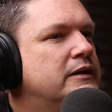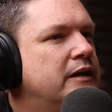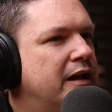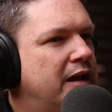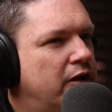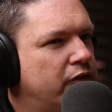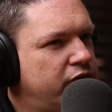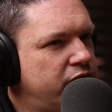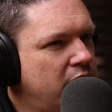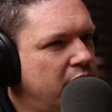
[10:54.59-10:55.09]

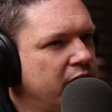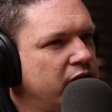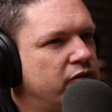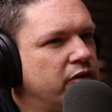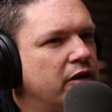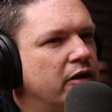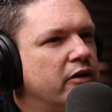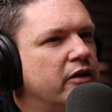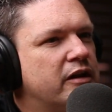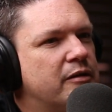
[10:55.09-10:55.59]
And I was starting
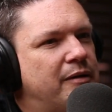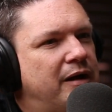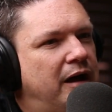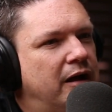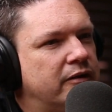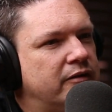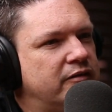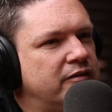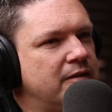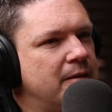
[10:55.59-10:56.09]
to learn
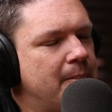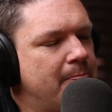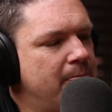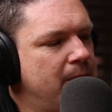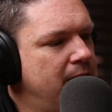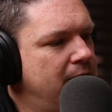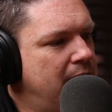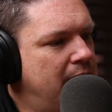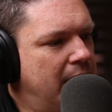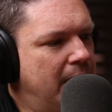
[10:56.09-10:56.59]
about
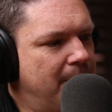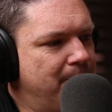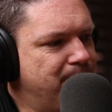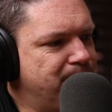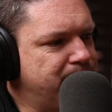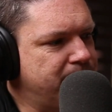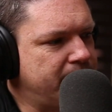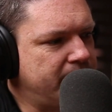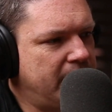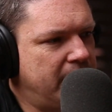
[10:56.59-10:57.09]

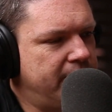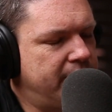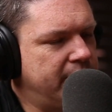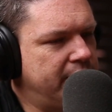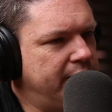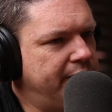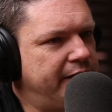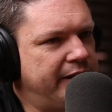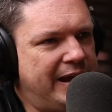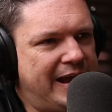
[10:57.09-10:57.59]

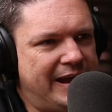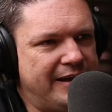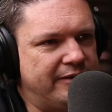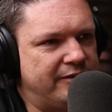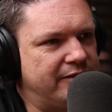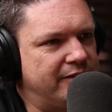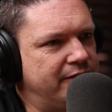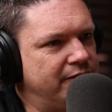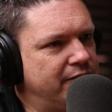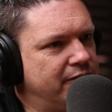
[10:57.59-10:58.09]
the
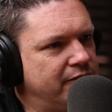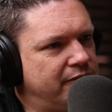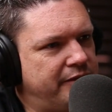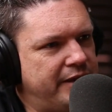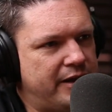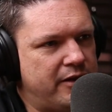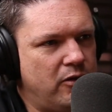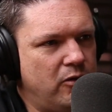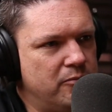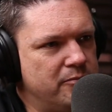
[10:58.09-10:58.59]
Lanterns,
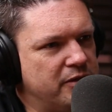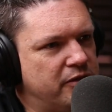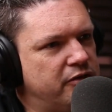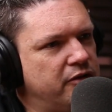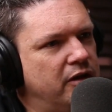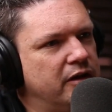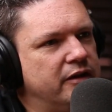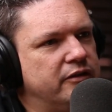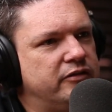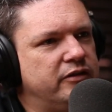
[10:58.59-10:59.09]
that whole
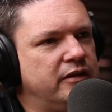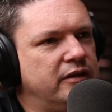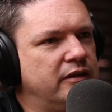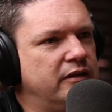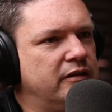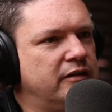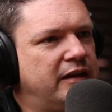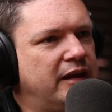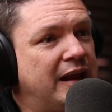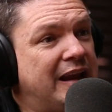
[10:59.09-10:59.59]

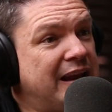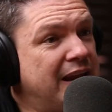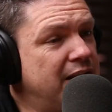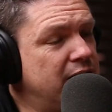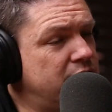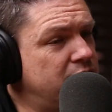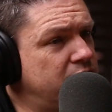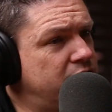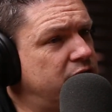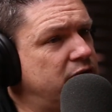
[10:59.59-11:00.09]
mythology, getting
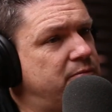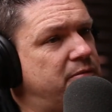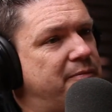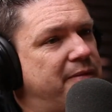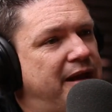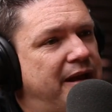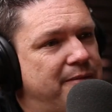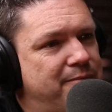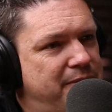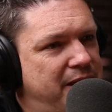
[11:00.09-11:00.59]
into
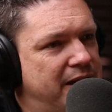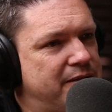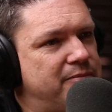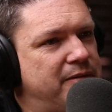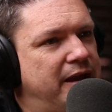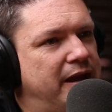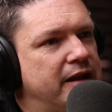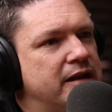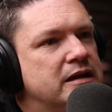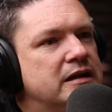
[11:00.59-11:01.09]
Superman,
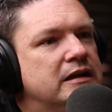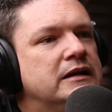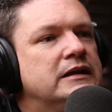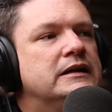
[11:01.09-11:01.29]
Batman.